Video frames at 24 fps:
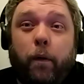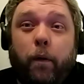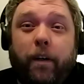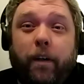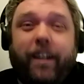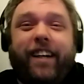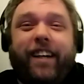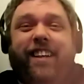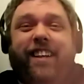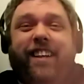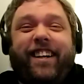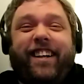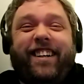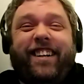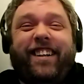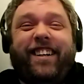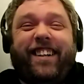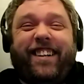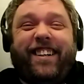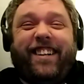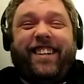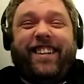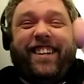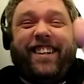
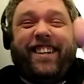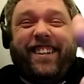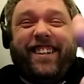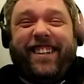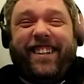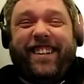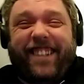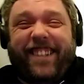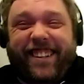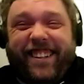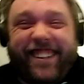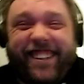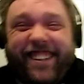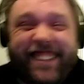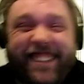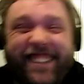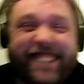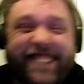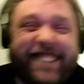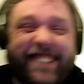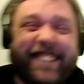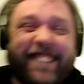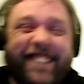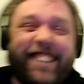That's
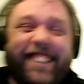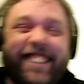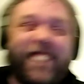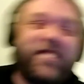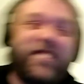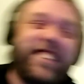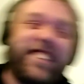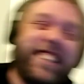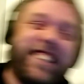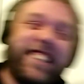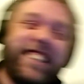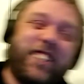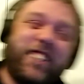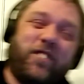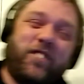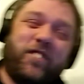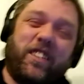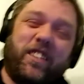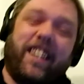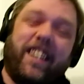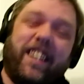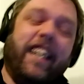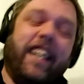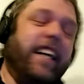a good neighbor to
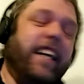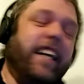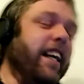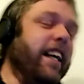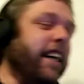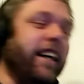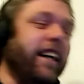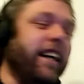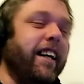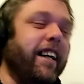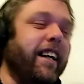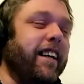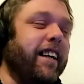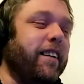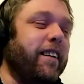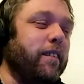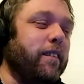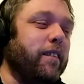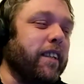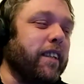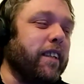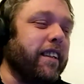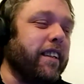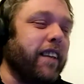cover. Oh,
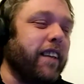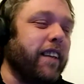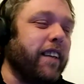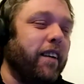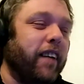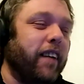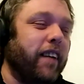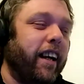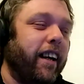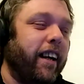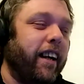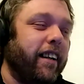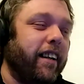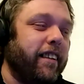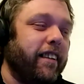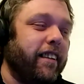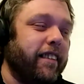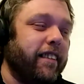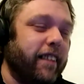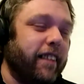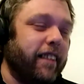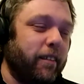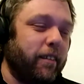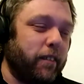we're yeah. going to hell.
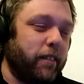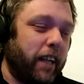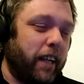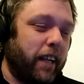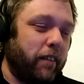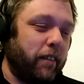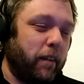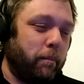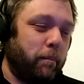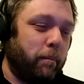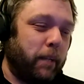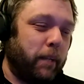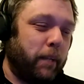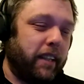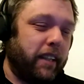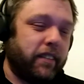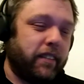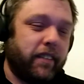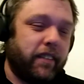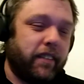I'm driving the bus.